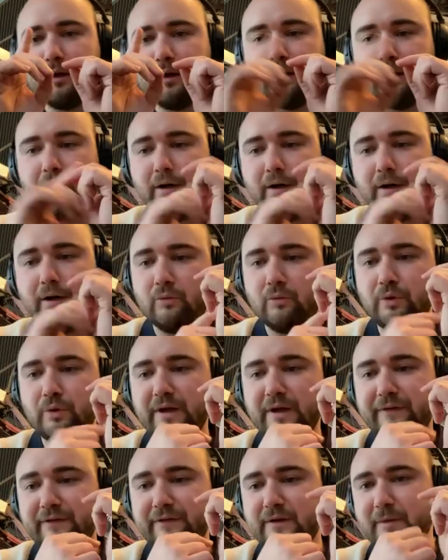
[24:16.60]
Uh, uh,
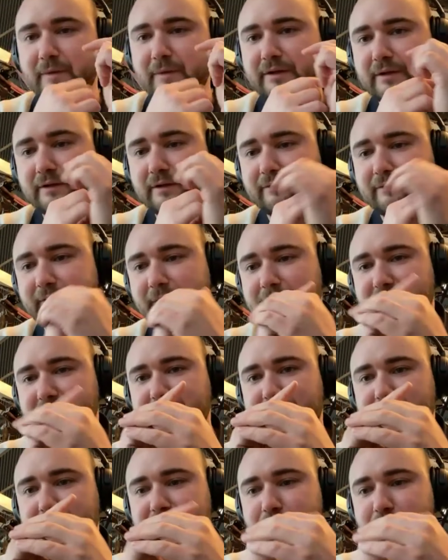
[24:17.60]
we estimate in the family
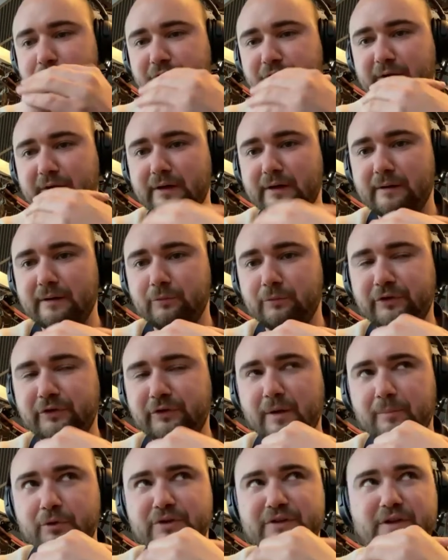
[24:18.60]
that Muscat,
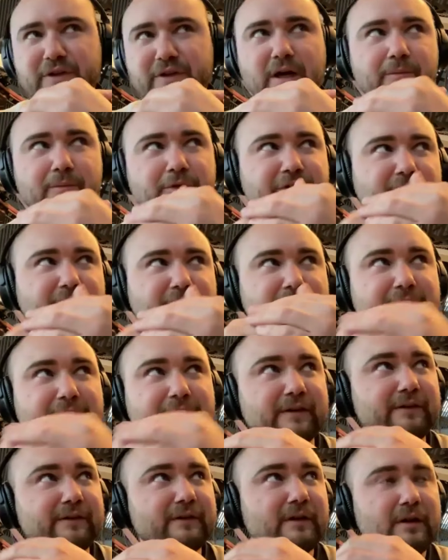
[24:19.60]
Muscat Petit Grain, Muscat
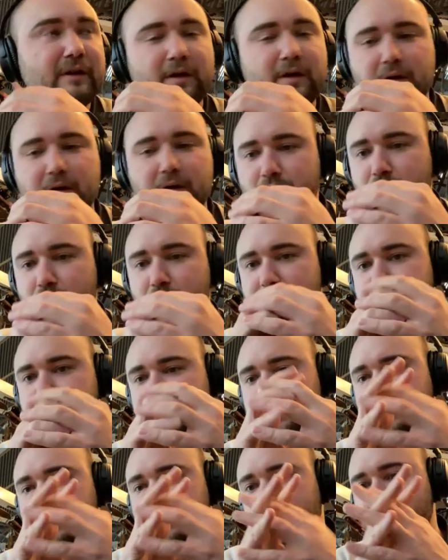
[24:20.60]
d'Alsace, will
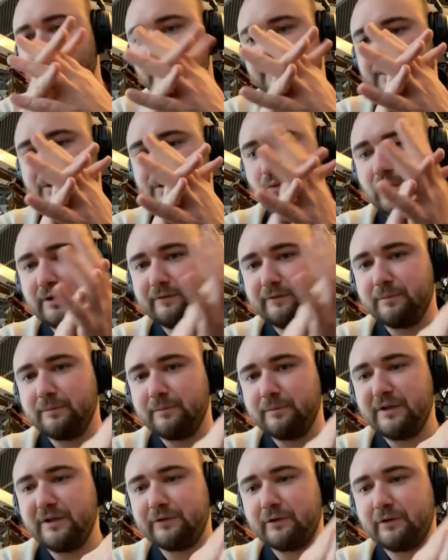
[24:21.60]
be uh, will be one of the
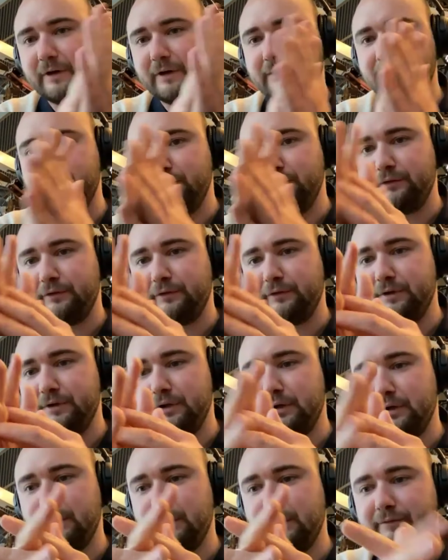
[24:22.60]
big survivors of
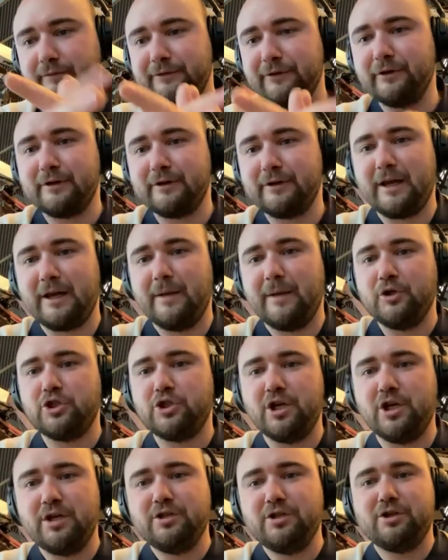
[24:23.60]
the of the climate
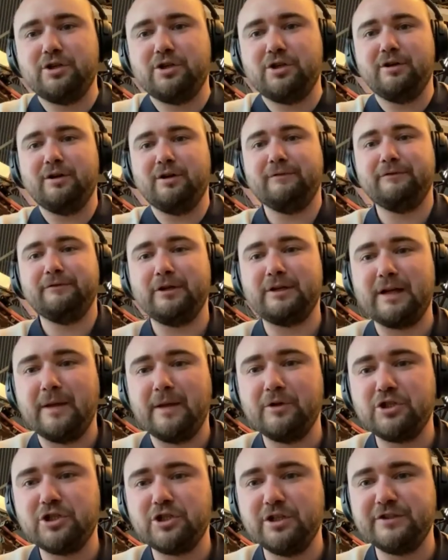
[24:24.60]
change uh, of the
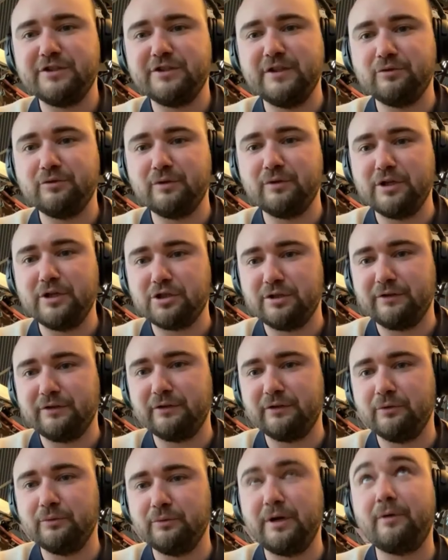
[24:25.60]
climate change situation.
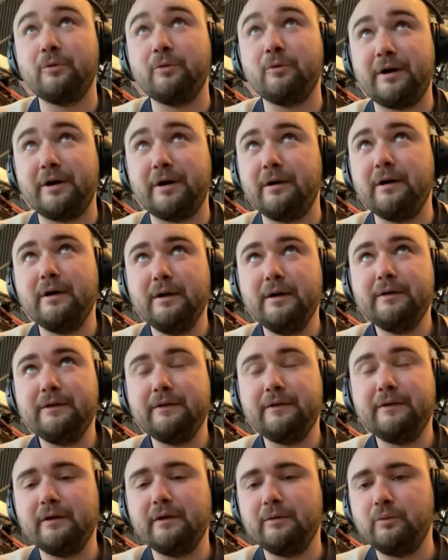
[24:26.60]
So we're we're
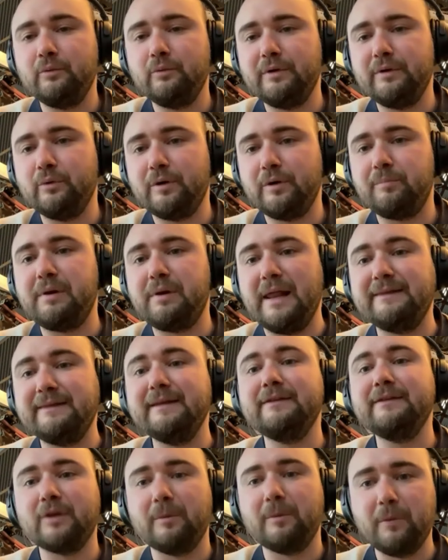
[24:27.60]
we're
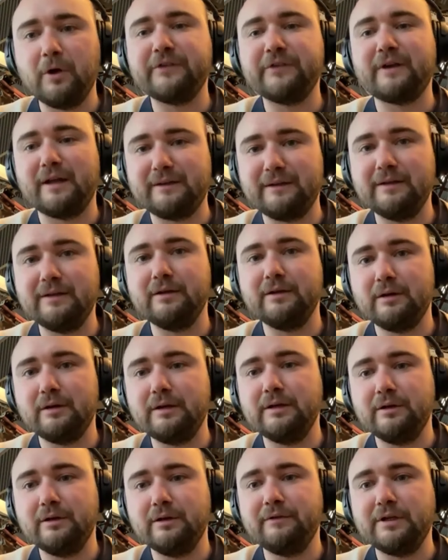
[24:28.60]
planting some Muscat in the
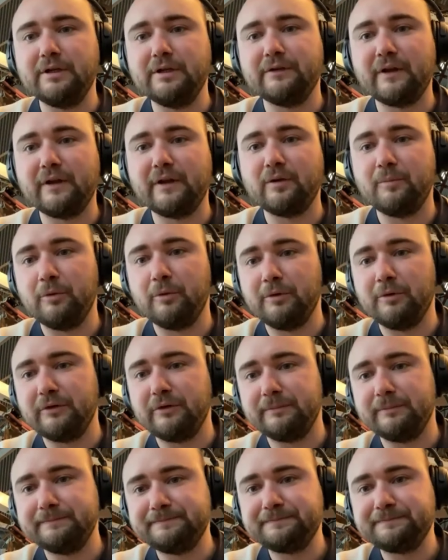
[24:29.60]
in the vineyards at the moment.